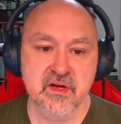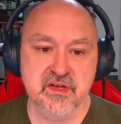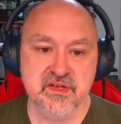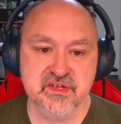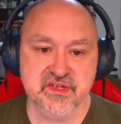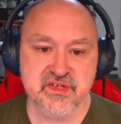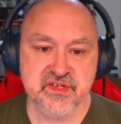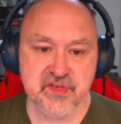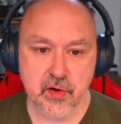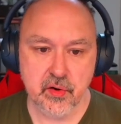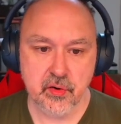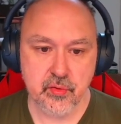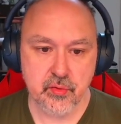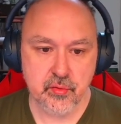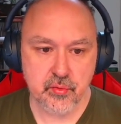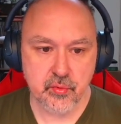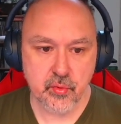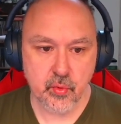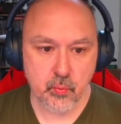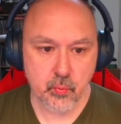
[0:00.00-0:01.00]

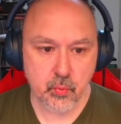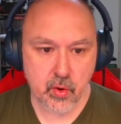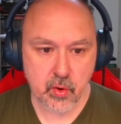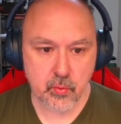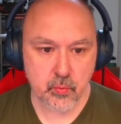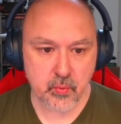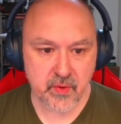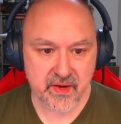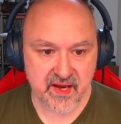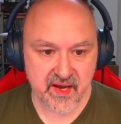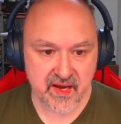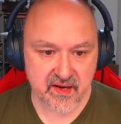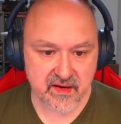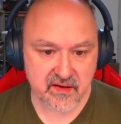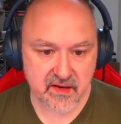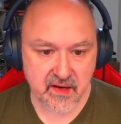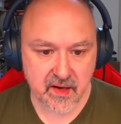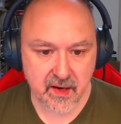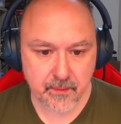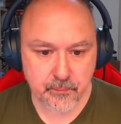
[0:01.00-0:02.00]
So what we
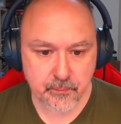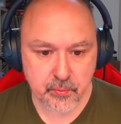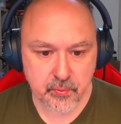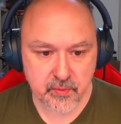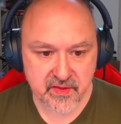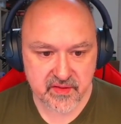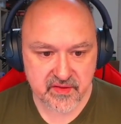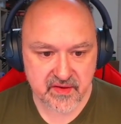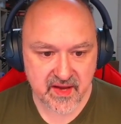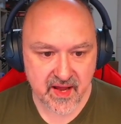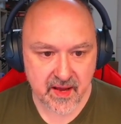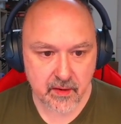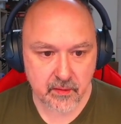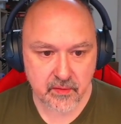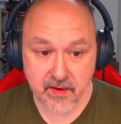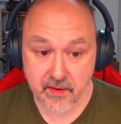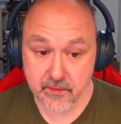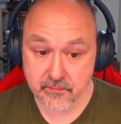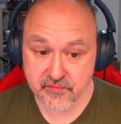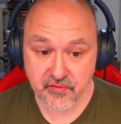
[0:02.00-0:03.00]
end up with now,
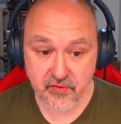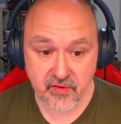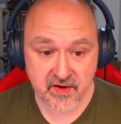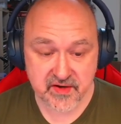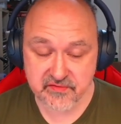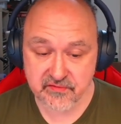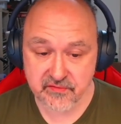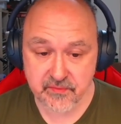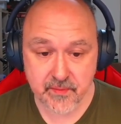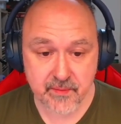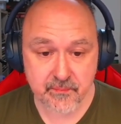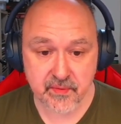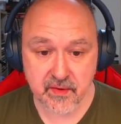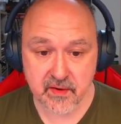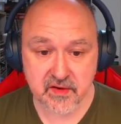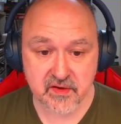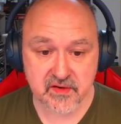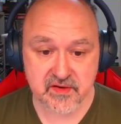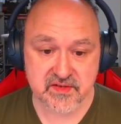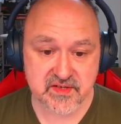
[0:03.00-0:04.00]
and I'm trying to remember
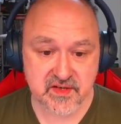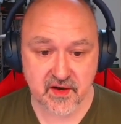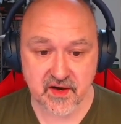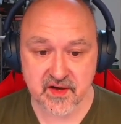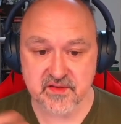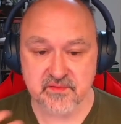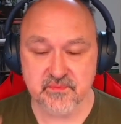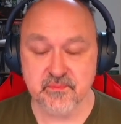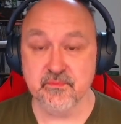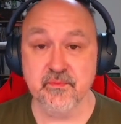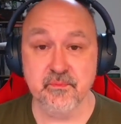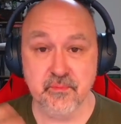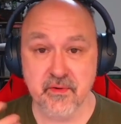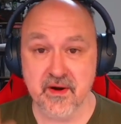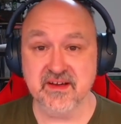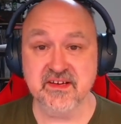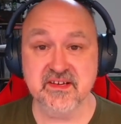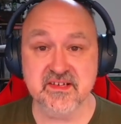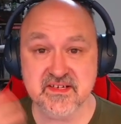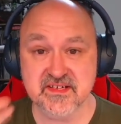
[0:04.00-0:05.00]
because I
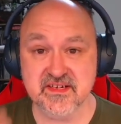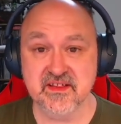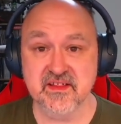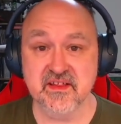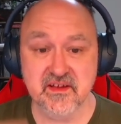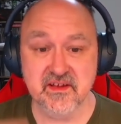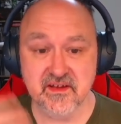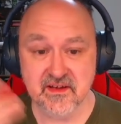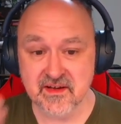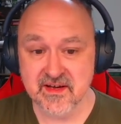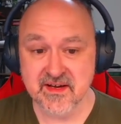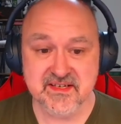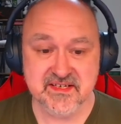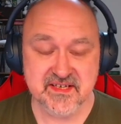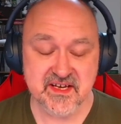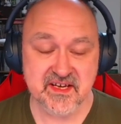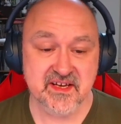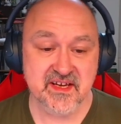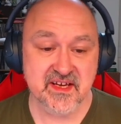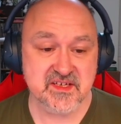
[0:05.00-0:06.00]
practiced the
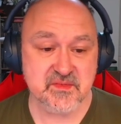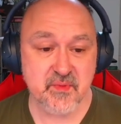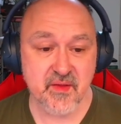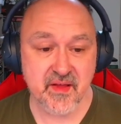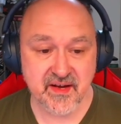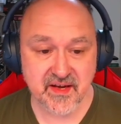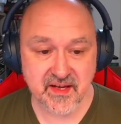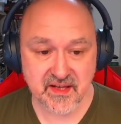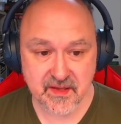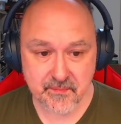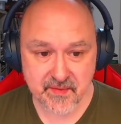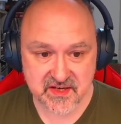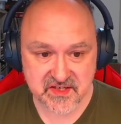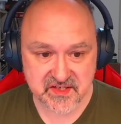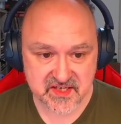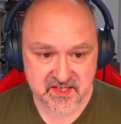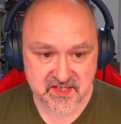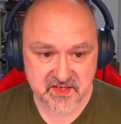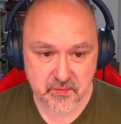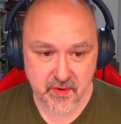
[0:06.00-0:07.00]
explaining the
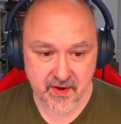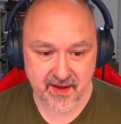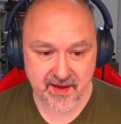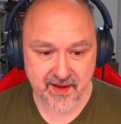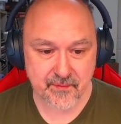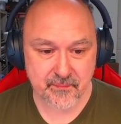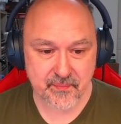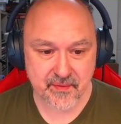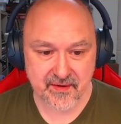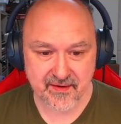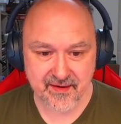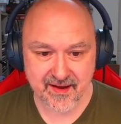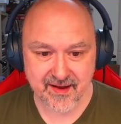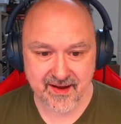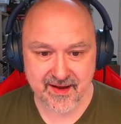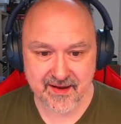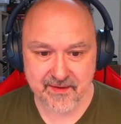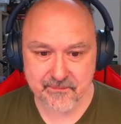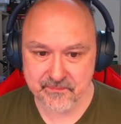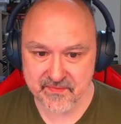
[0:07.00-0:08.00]
magic square, but
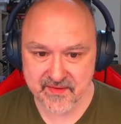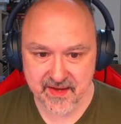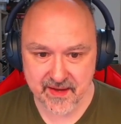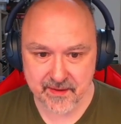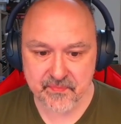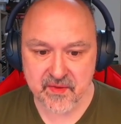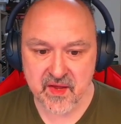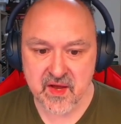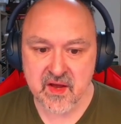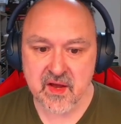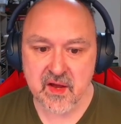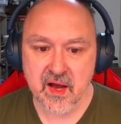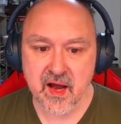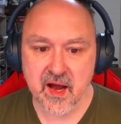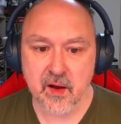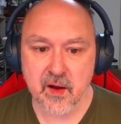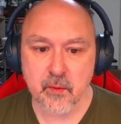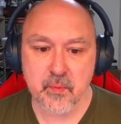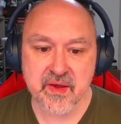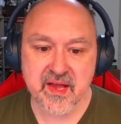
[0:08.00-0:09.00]

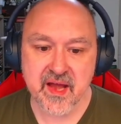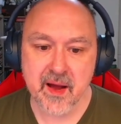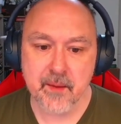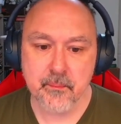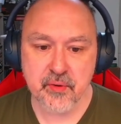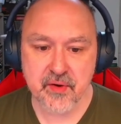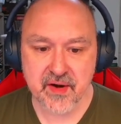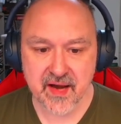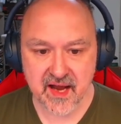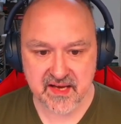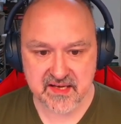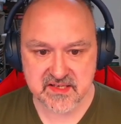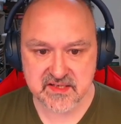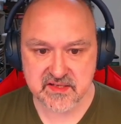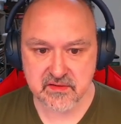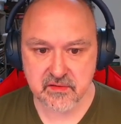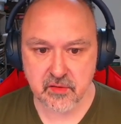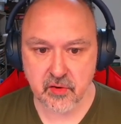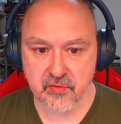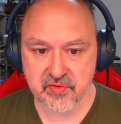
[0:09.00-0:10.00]
we can't put 8
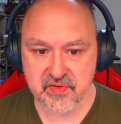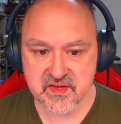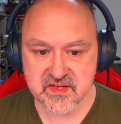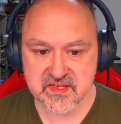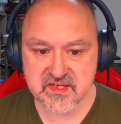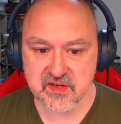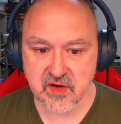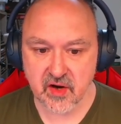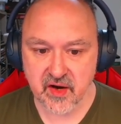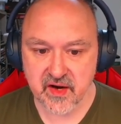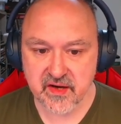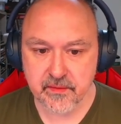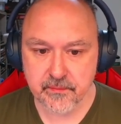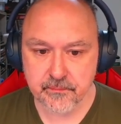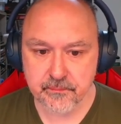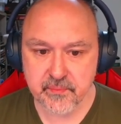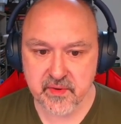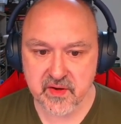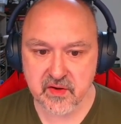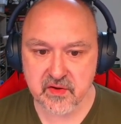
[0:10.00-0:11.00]
on this side,
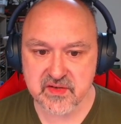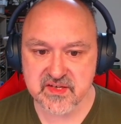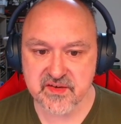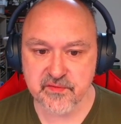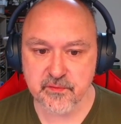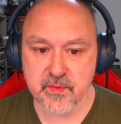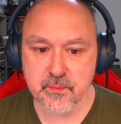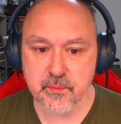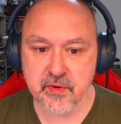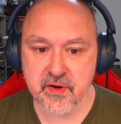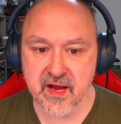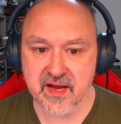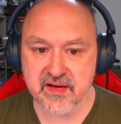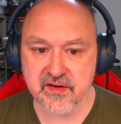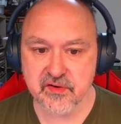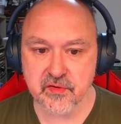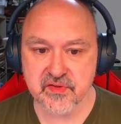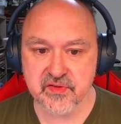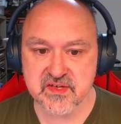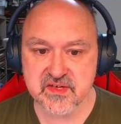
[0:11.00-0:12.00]
because if we put
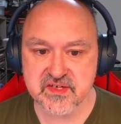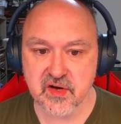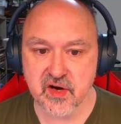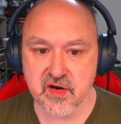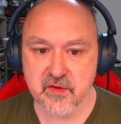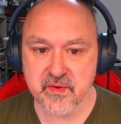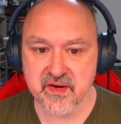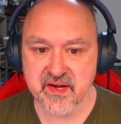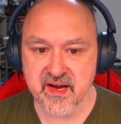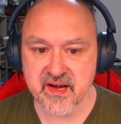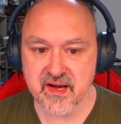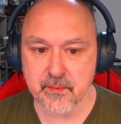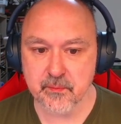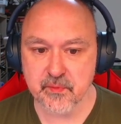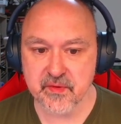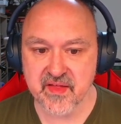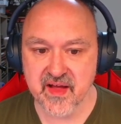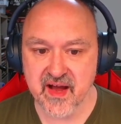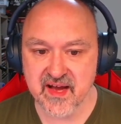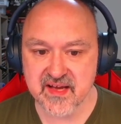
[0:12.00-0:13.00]
8 on this side, we'd end up
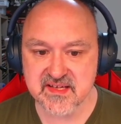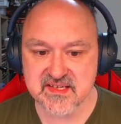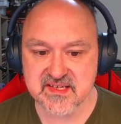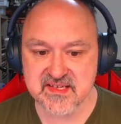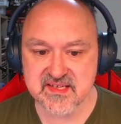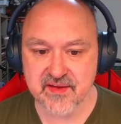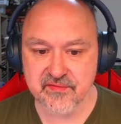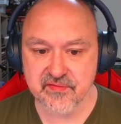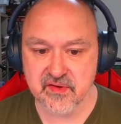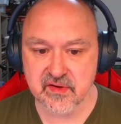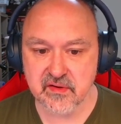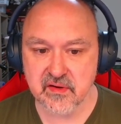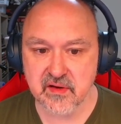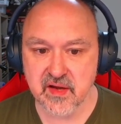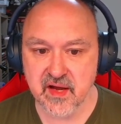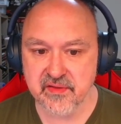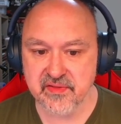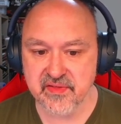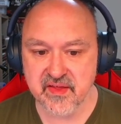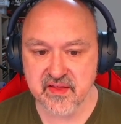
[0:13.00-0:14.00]
with 8 7,
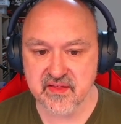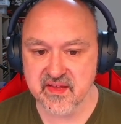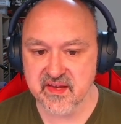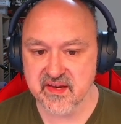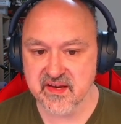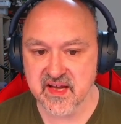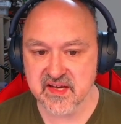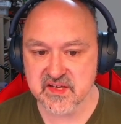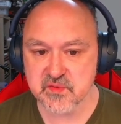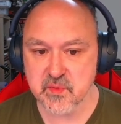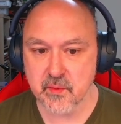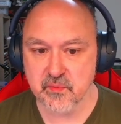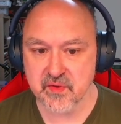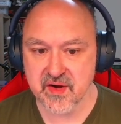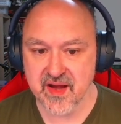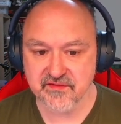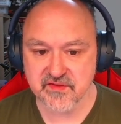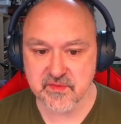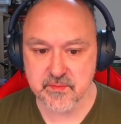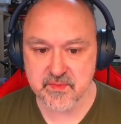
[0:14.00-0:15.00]
and then the next one would
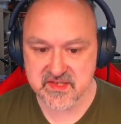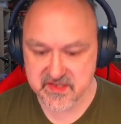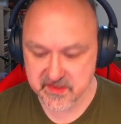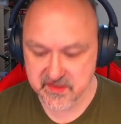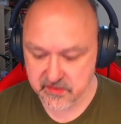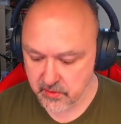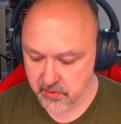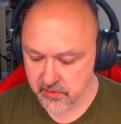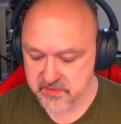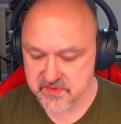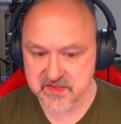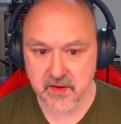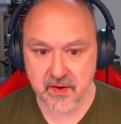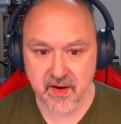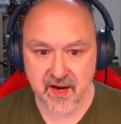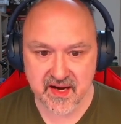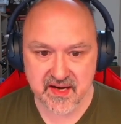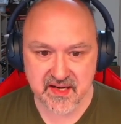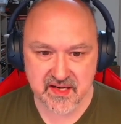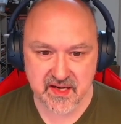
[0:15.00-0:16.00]
have to be 0. So
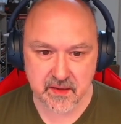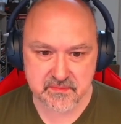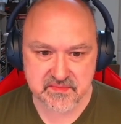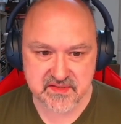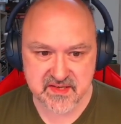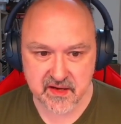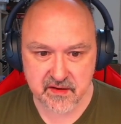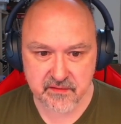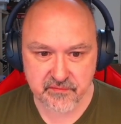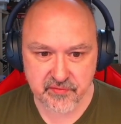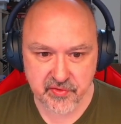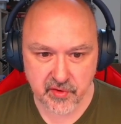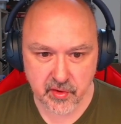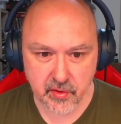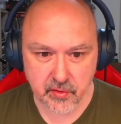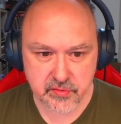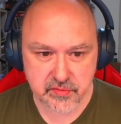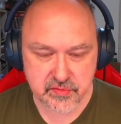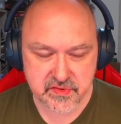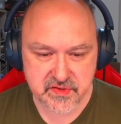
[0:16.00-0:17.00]
8 comes out of
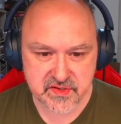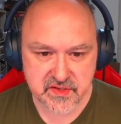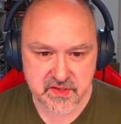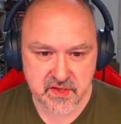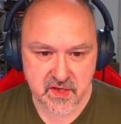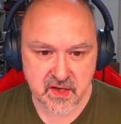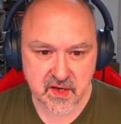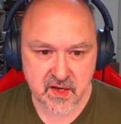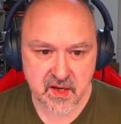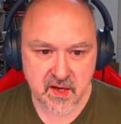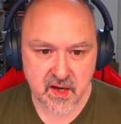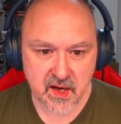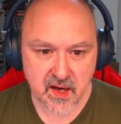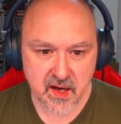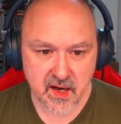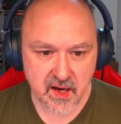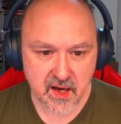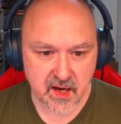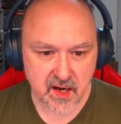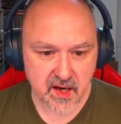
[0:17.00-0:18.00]
those.
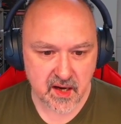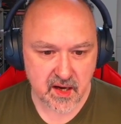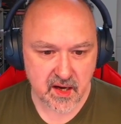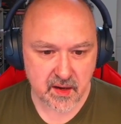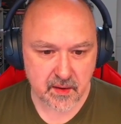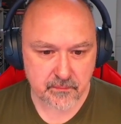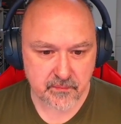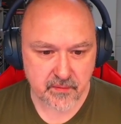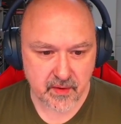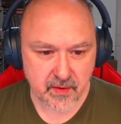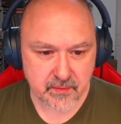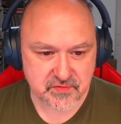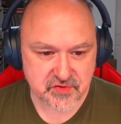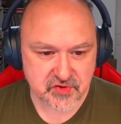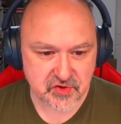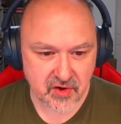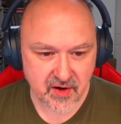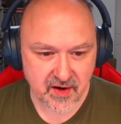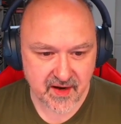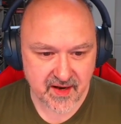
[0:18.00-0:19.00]
I'm
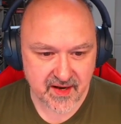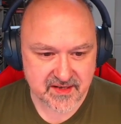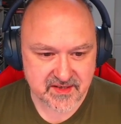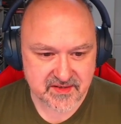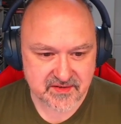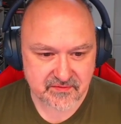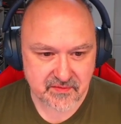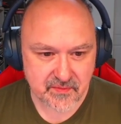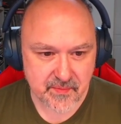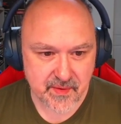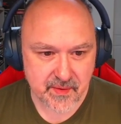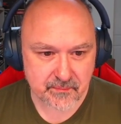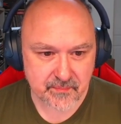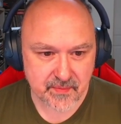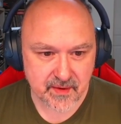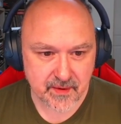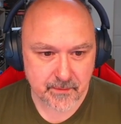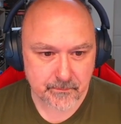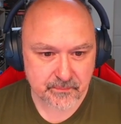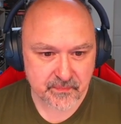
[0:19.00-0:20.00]
trying to
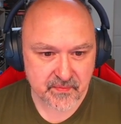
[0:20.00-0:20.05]
remember.